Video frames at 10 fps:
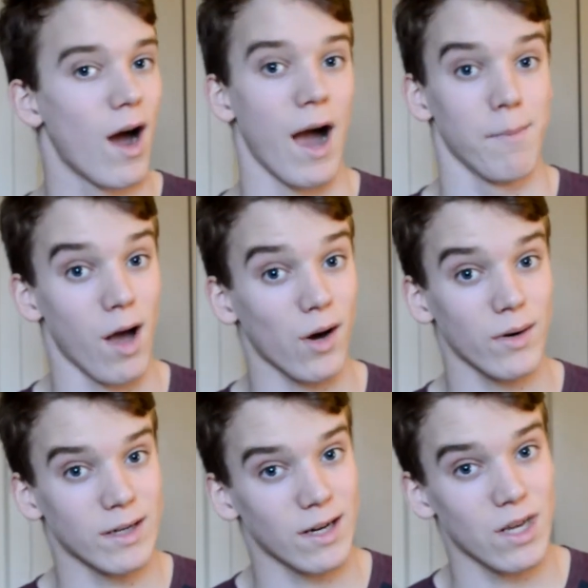I'm not
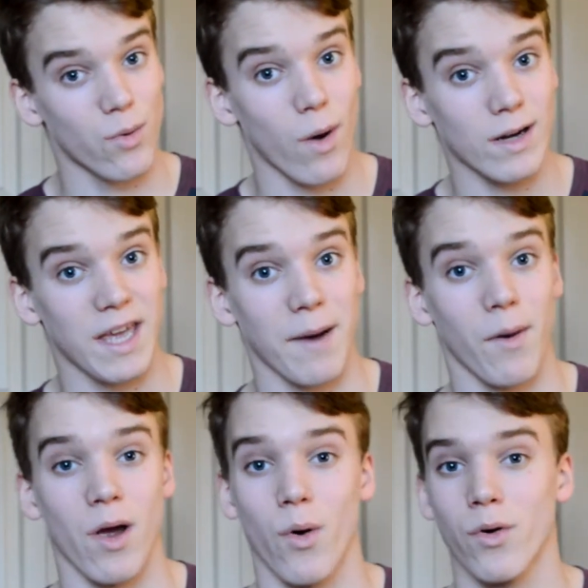going to tell you what
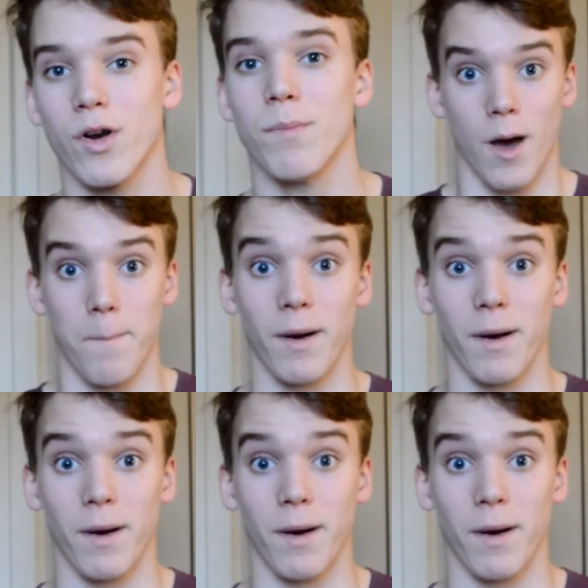camera I ordered,